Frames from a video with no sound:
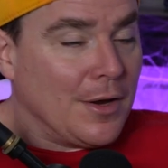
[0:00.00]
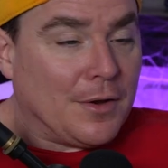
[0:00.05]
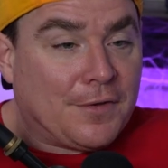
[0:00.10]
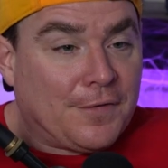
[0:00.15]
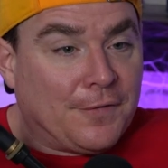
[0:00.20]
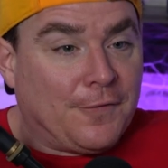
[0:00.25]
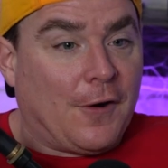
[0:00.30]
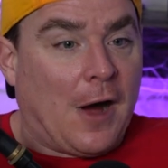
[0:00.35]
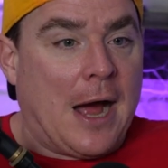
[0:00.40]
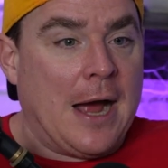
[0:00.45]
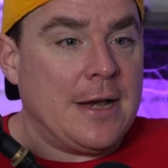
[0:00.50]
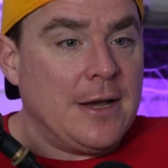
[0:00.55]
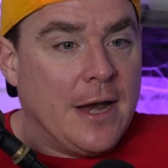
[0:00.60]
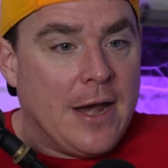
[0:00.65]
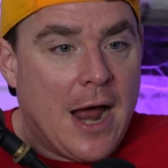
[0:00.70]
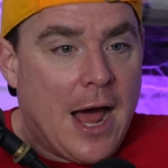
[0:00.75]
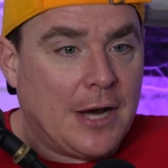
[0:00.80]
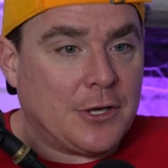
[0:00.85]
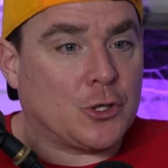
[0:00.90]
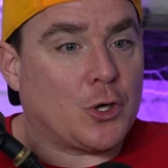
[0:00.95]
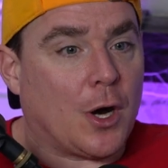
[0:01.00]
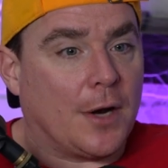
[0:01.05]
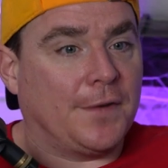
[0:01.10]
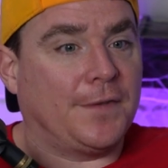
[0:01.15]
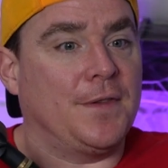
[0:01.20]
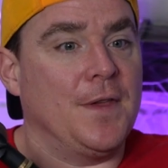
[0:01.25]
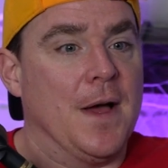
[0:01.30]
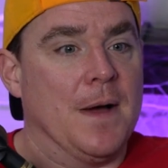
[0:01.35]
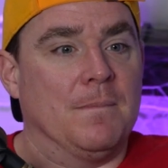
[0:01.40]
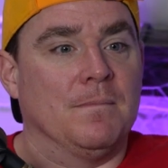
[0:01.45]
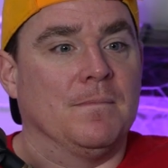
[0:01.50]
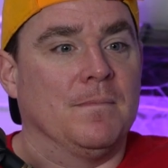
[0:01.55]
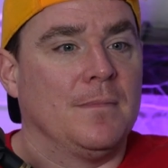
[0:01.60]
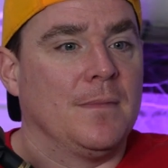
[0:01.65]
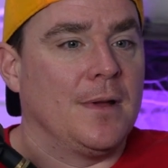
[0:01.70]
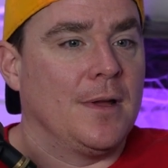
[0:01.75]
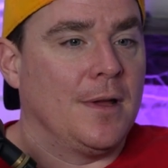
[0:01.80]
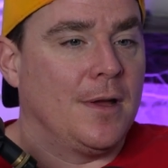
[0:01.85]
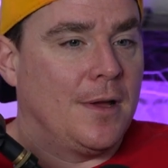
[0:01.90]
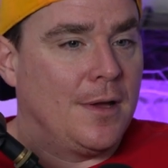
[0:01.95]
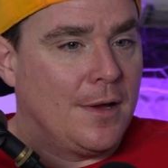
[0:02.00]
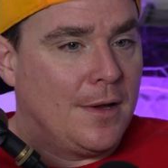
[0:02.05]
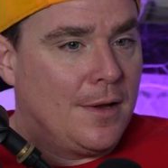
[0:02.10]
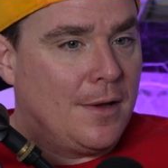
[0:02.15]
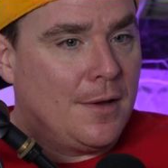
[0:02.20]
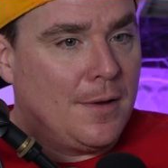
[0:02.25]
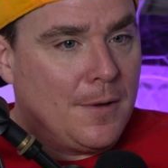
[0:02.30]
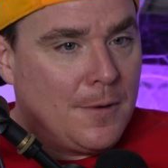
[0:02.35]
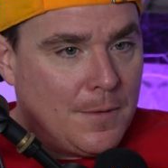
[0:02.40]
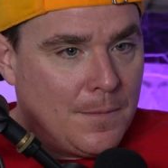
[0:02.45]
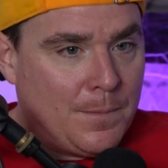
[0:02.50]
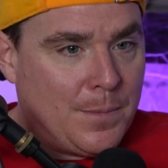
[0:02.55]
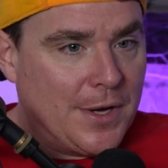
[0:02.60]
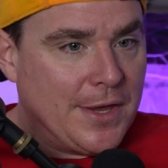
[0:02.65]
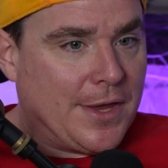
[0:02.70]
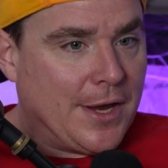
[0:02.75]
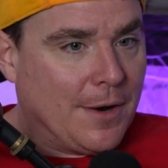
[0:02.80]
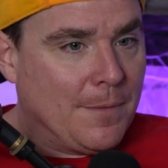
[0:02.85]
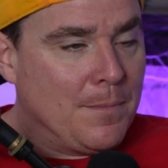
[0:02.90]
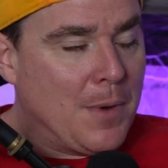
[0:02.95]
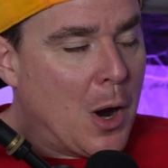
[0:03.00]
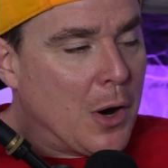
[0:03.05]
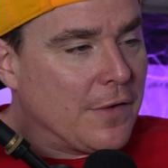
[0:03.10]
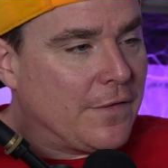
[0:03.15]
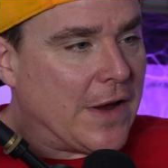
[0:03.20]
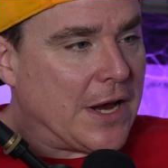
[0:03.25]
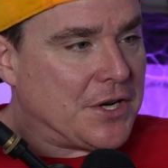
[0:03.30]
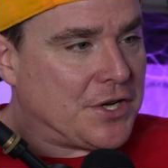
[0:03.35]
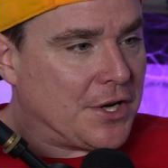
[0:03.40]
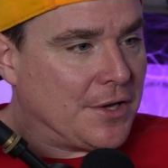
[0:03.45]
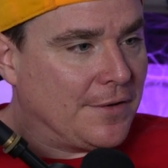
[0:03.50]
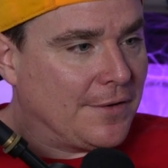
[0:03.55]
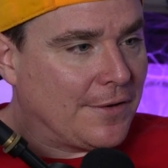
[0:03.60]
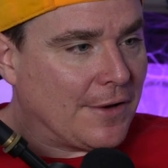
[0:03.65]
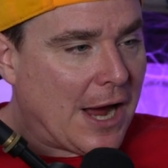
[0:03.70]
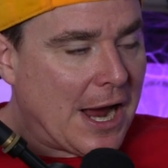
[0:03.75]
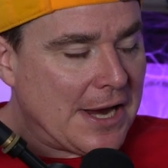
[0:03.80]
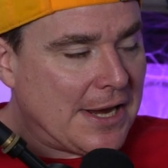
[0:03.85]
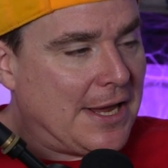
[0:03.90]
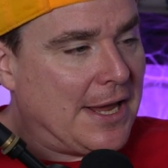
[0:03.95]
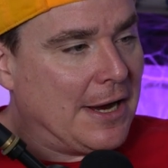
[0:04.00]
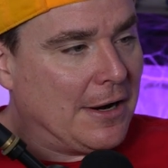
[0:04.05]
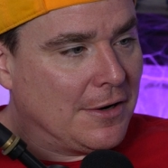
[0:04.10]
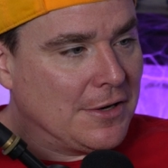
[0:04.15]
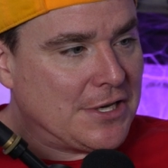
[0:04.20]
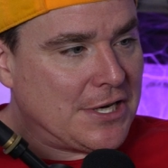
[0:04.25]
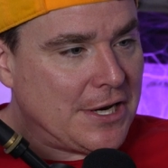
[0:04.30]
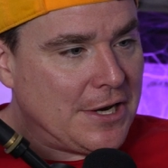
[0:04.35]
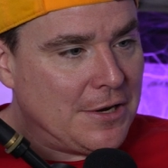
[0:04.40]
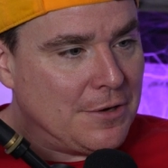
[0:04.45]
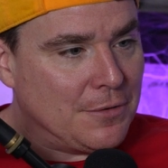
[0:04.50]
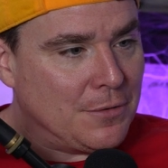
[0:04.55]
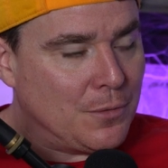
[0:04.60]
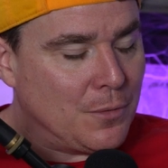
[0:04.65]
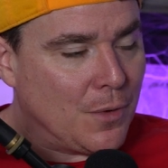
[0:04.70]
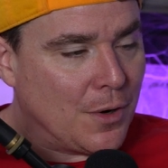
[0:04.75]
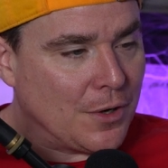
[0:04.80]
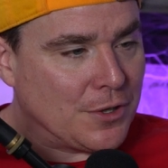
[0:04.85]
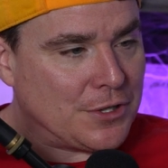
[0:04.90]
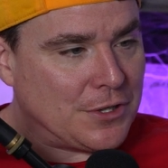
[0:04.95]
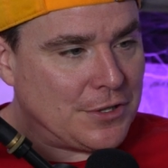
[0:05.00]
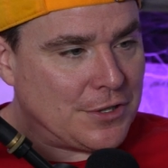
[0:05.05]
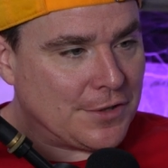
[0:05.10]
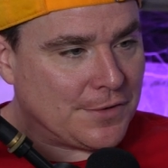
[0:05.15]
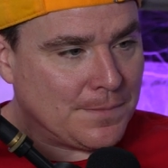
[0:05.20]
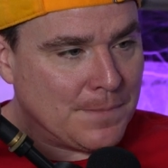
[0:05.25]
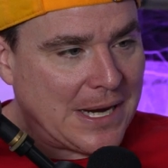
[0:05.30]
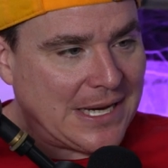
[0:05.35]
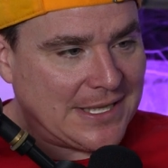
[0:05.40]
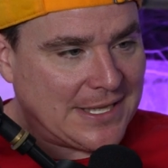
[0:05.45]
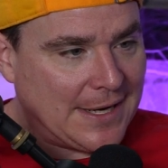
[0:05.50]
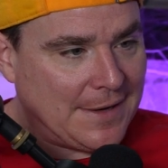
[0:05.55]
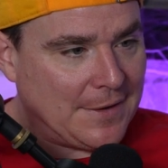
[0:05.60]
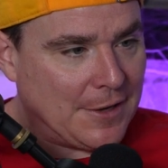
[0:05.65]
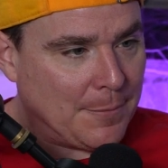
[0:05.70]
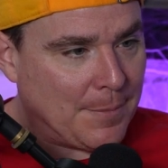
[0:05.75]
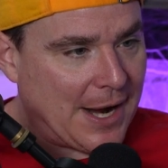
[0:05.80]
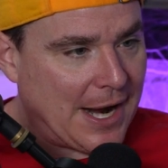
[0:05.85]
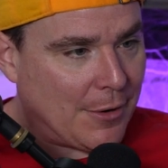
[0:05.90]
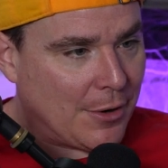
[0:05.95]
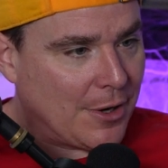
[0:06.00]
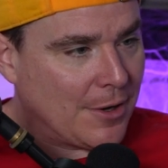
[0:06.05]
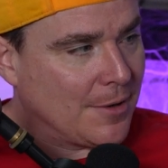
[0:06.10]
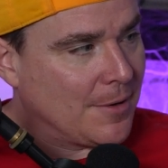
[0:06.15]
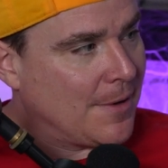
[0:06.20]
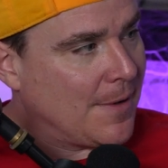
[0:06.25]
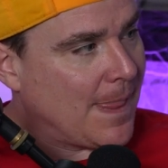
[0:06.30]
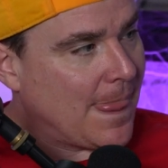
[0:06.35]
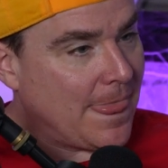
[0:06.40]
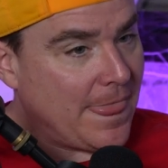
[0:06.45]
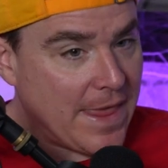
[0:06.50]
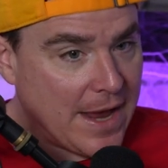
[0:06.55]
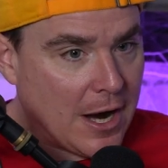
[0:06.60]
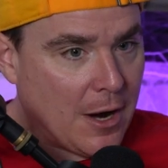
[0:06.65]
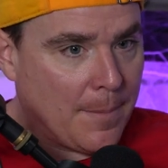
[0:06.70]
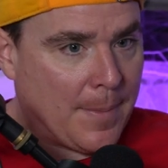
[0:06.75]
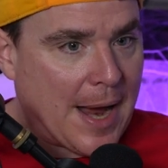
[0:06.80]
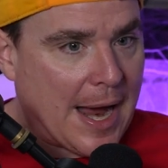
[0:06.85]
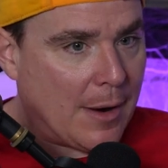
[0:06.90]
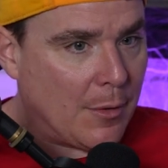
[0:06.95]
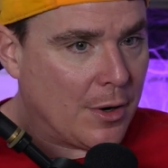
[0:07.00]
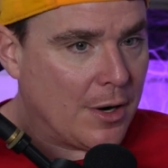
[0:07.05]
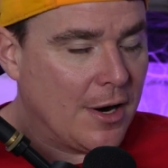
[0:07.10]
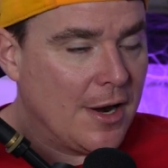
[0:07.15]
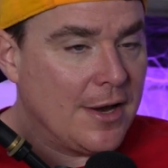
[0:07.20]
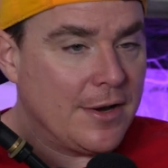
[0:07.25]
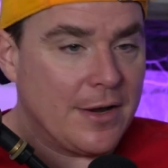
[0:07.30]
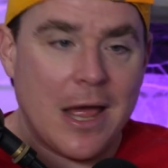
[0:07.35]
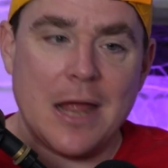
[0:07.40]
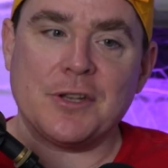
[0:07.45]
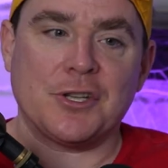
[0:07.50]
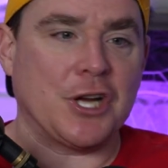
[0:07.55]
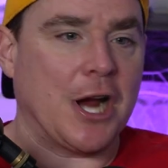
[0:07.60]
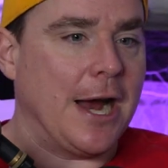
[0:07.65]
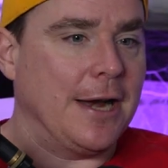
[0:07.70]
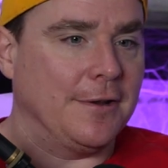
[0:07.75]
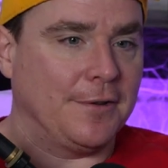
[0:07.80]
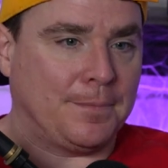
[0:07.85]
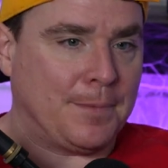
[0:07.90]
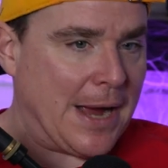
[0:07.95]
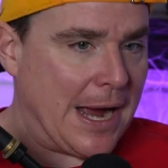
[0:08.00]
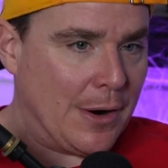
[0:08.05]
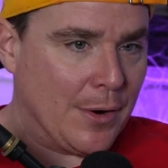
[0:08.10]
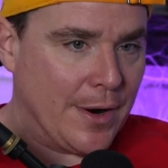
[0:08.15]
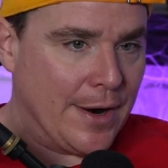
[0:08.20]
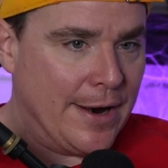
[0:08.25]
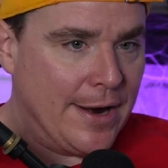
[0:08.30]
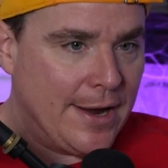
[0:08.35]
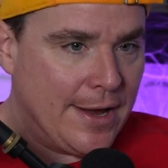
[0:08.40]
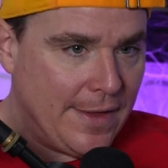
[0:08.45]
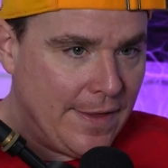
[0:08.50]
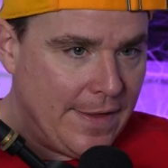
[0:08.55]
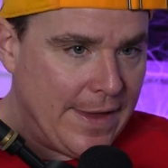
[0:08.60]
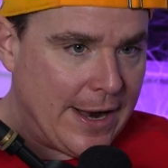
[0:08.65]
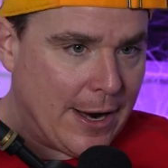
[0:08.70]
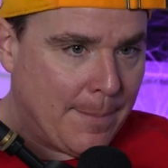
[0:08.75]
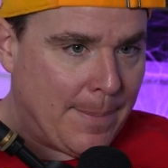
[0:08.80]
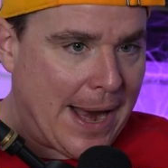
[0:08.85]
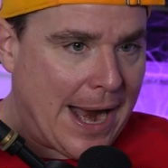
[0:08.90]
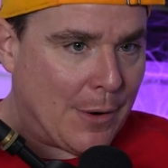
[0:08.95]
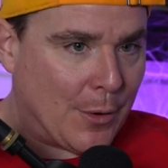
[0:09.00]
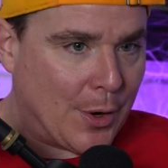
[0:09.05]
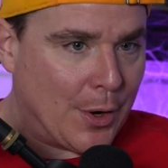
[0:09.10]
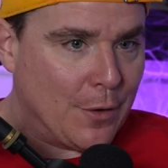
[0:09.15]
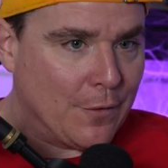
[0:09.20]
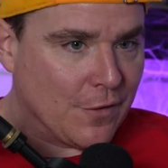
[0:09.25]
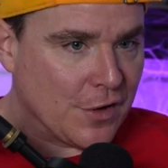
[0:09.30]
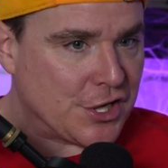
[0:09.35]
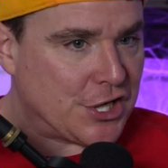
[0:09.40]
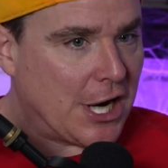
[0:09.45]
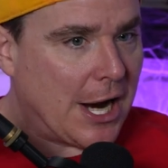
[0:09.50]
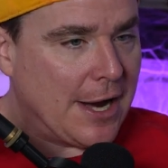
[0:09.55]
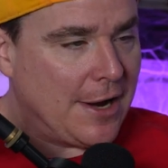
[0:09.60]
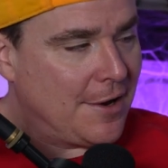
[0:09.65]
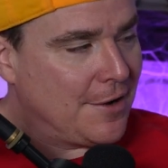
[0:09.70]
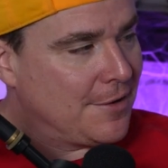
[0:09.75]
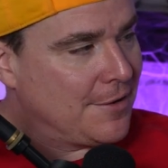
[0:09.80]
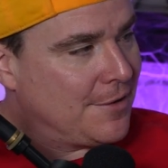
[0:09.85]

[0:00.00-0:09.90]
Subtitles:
It's fine to not trust them. But their motivations, I guarantee you, were to just maintain their power. Their power. Not China's power. Their power over China.